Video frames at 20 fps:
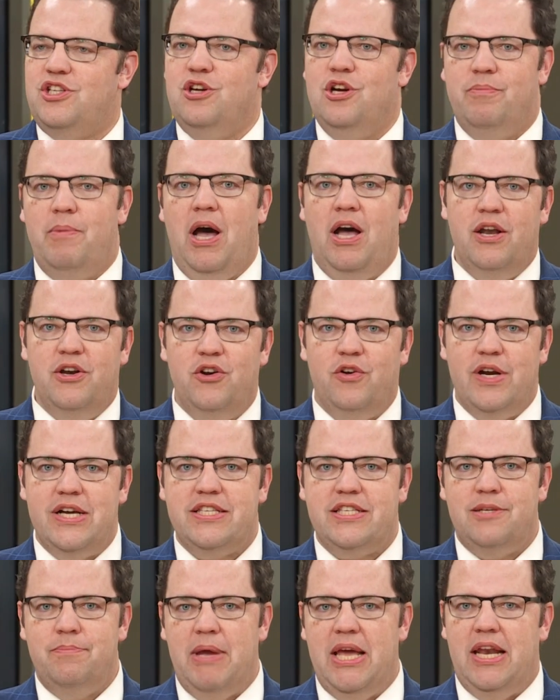year
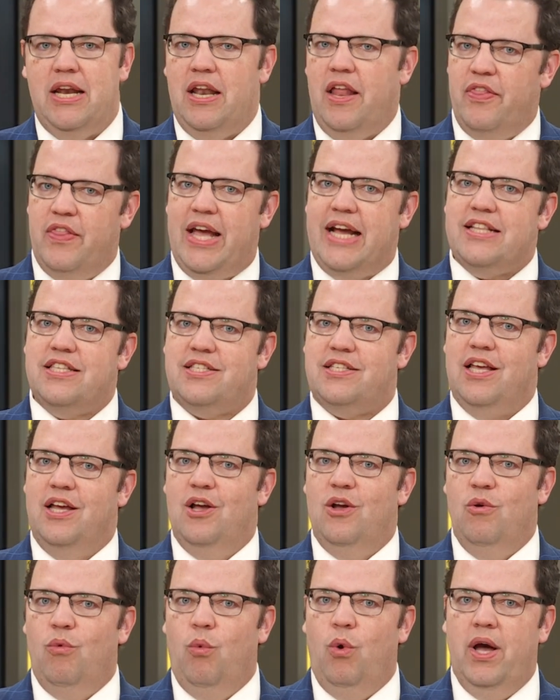underestimated, and that's
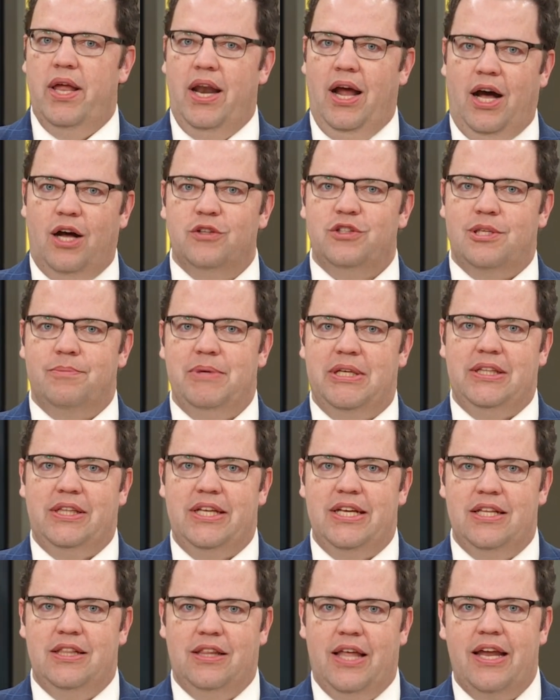what
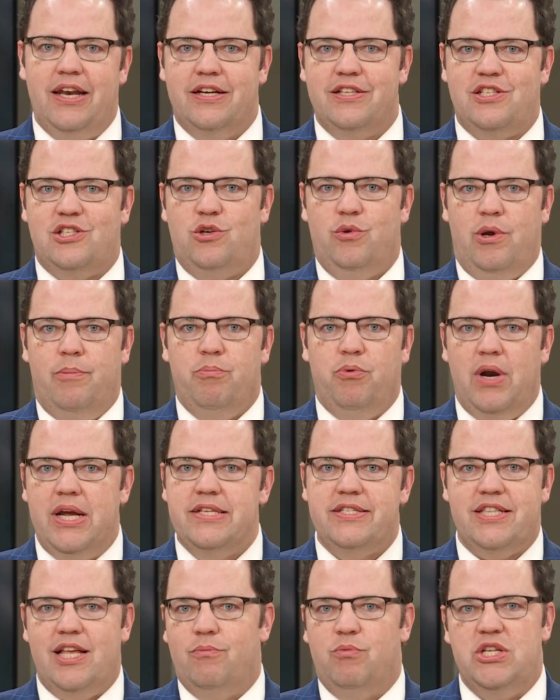ultimately led us to
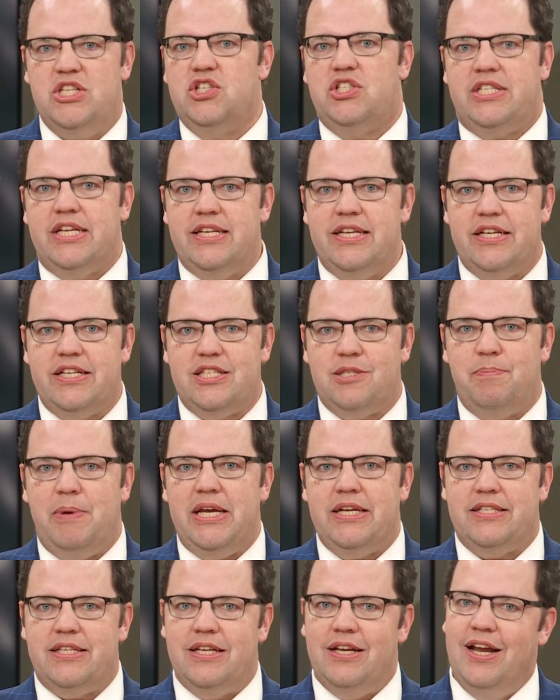embrace them. We just didn't
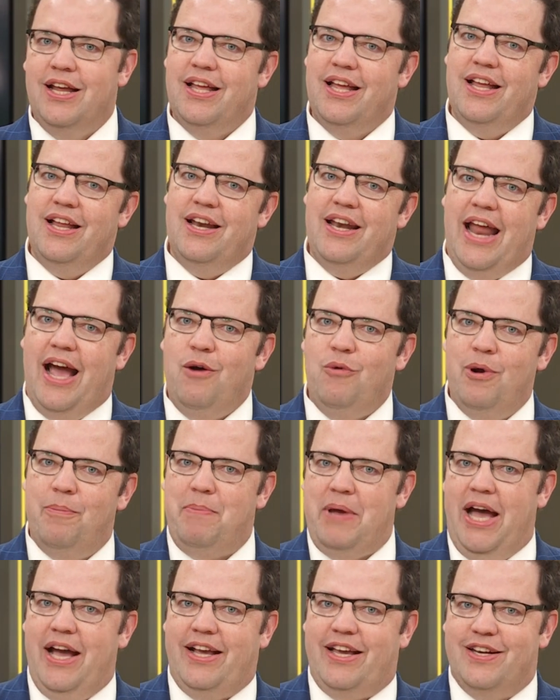expect it. Now we're
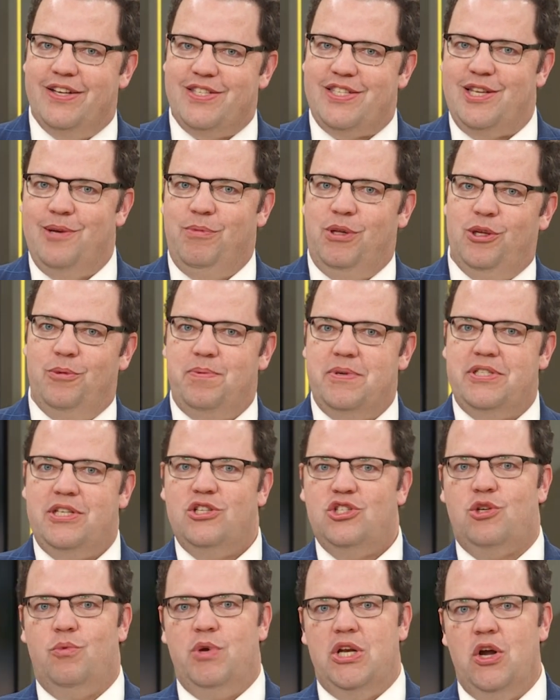back in a similar
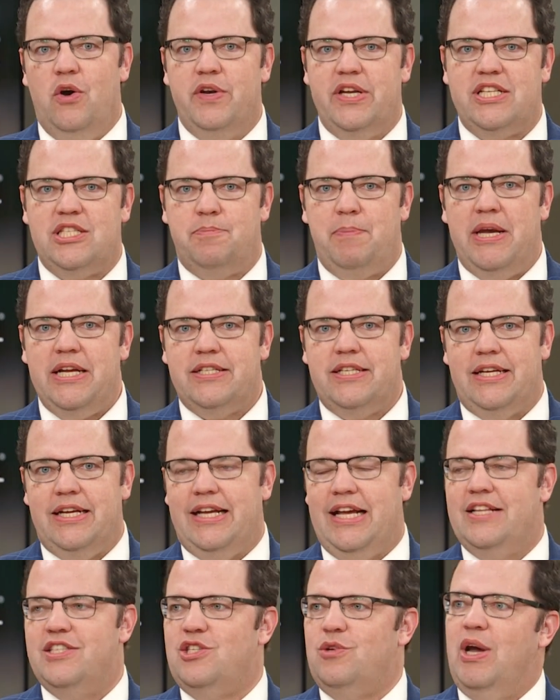position. We don't expect it
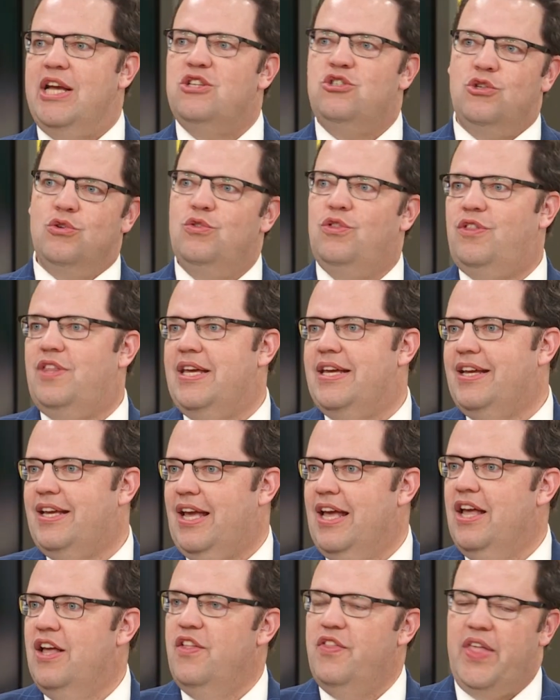again. So I do think
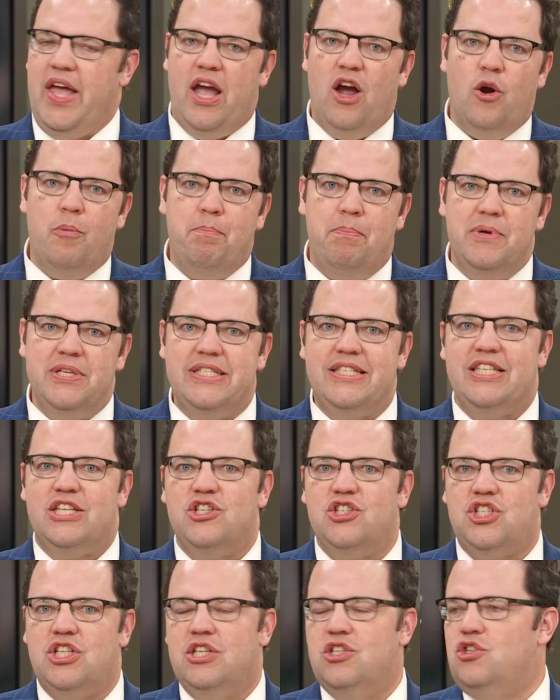they are
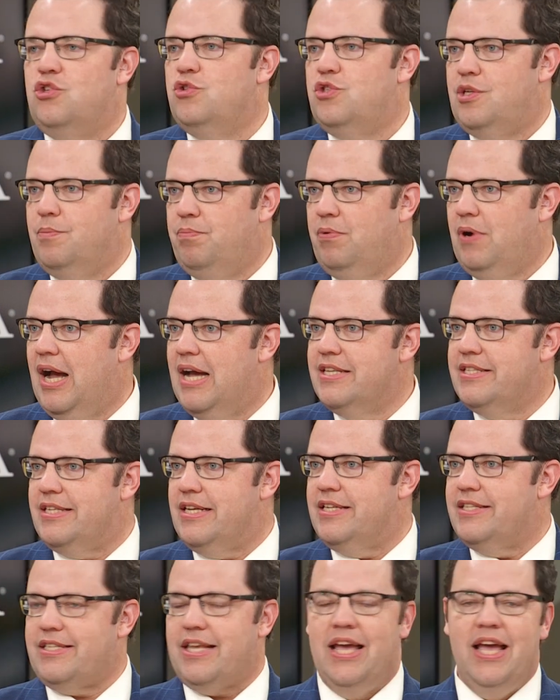positioned to surprise
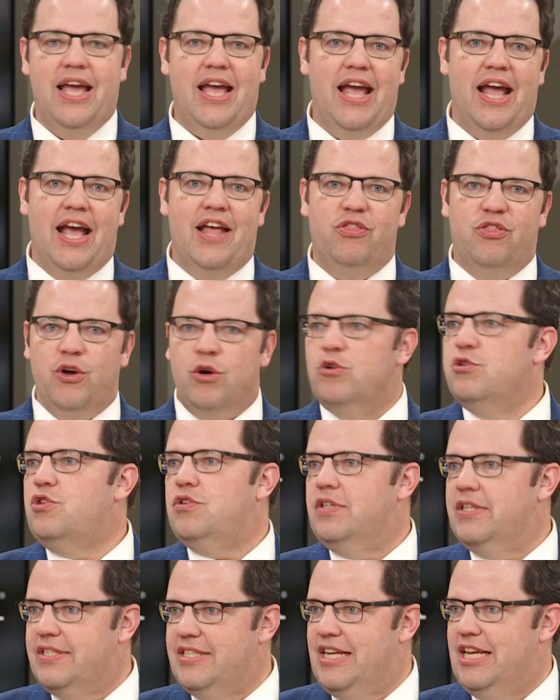us, and those are
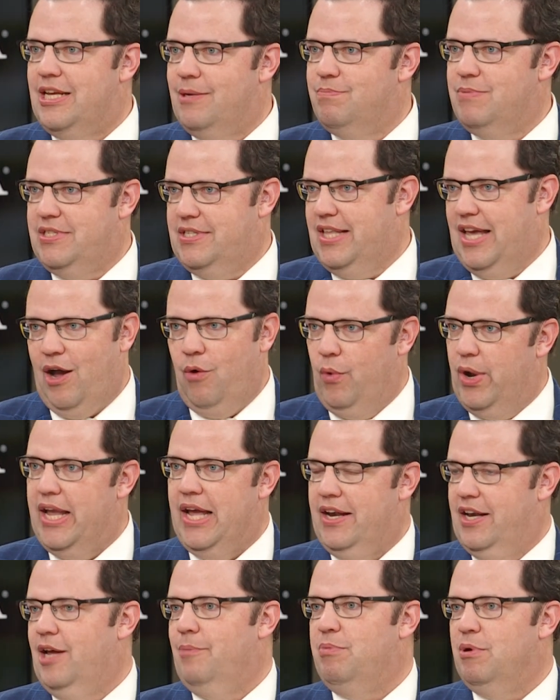the teams that we
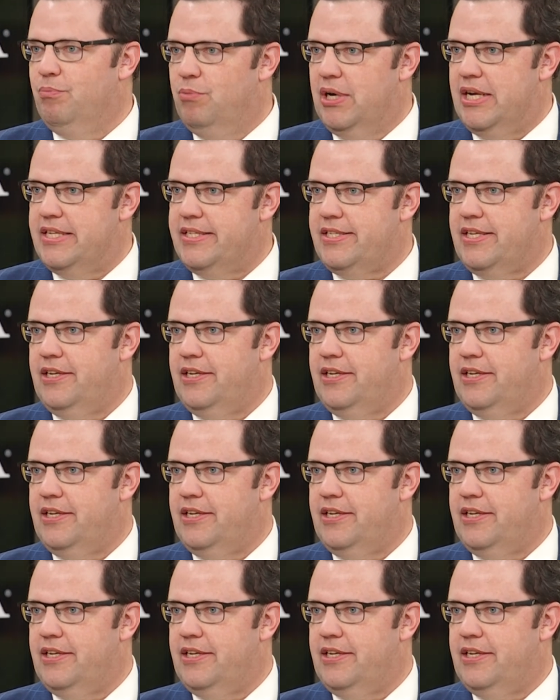end up embracing.